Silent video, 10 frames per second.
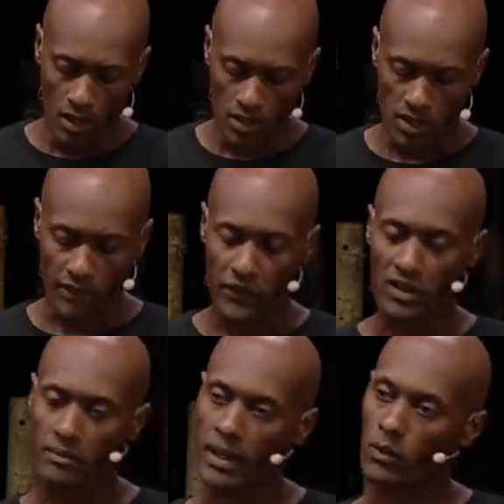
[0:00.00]
See, a friend
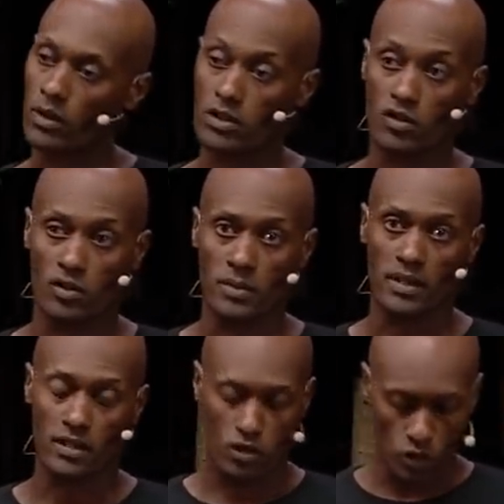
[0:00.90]
of mine once told me
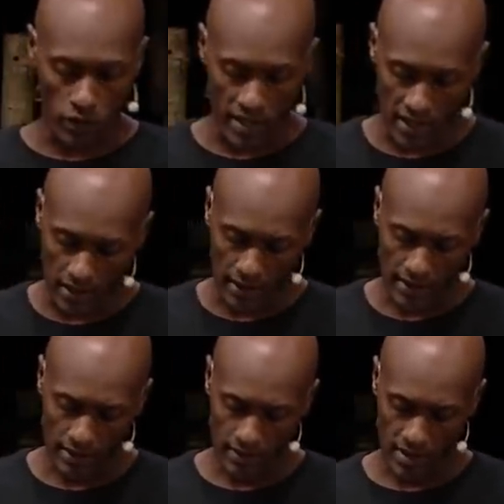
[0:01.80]
that storytelling
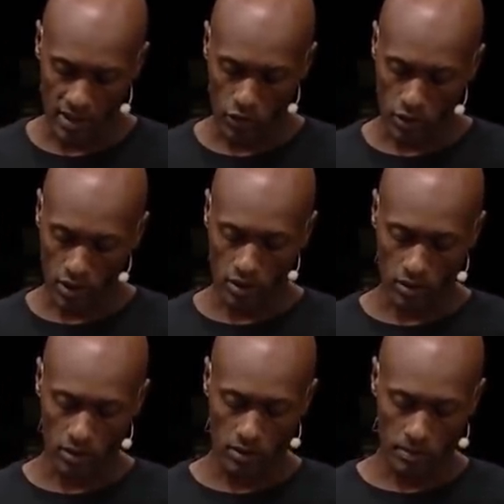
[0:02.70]
is a
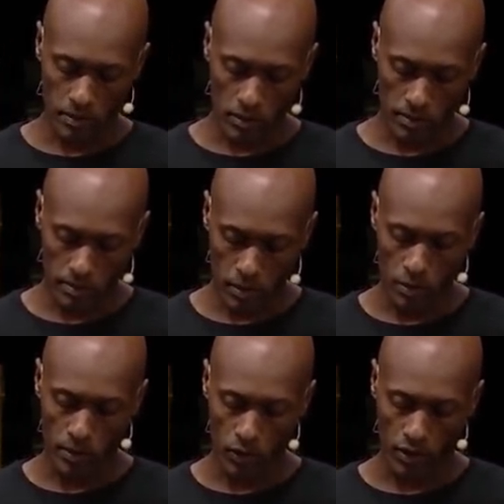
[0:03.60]
critical
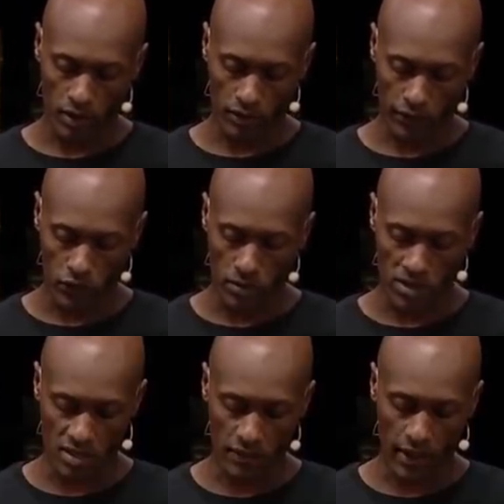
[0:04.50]
component of human
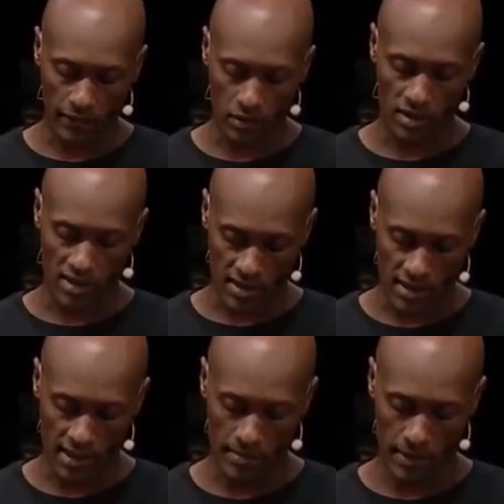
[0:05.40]
survival and
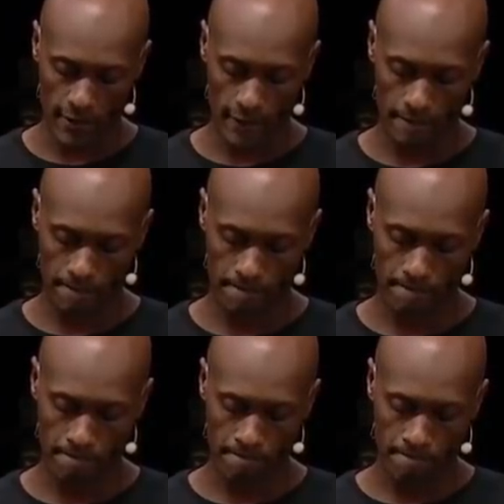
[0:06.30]
sustainment.
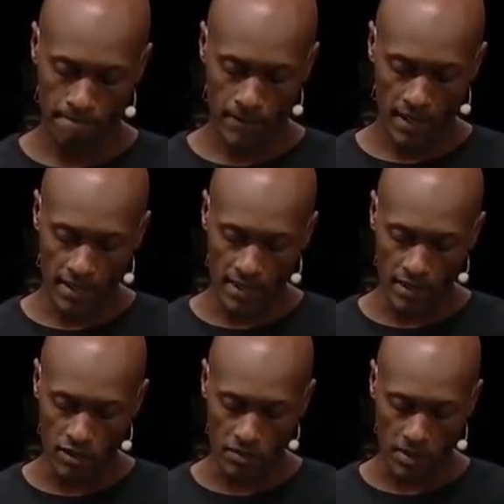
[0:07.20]
He
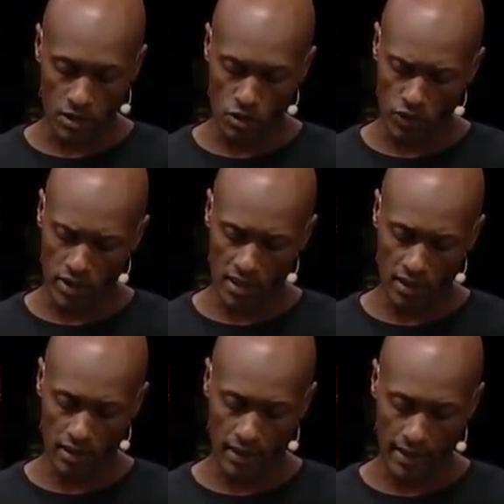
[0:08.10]
said to me,
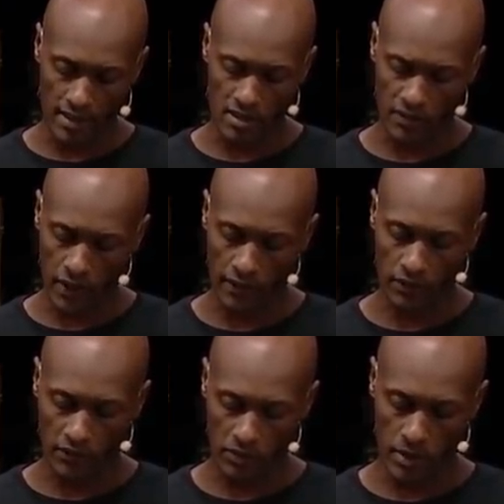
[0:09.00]
storytelling has survival
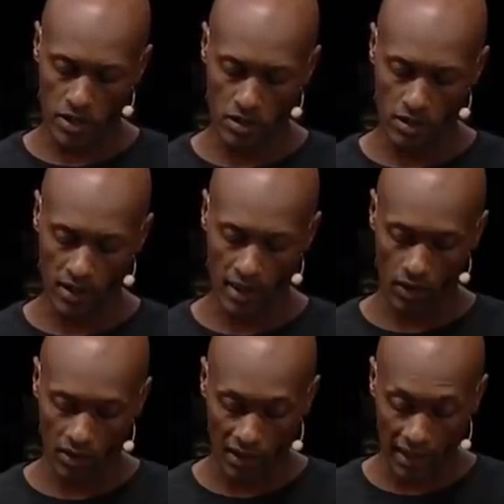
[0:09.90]
information that
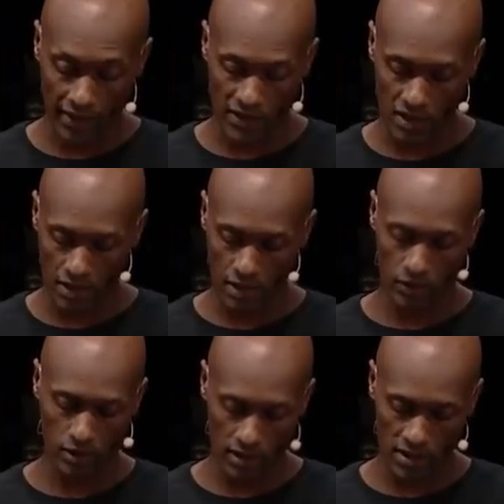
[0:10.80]
our lives
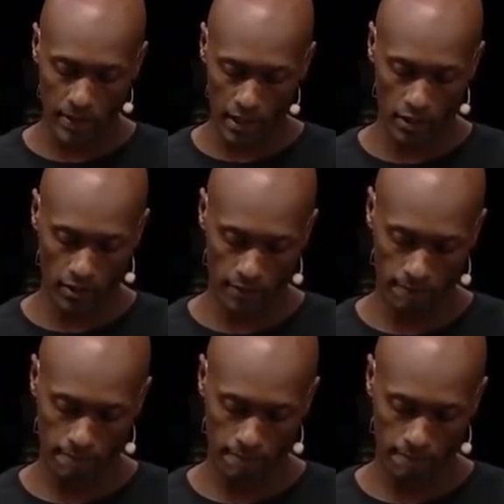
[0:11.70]
literally depend on.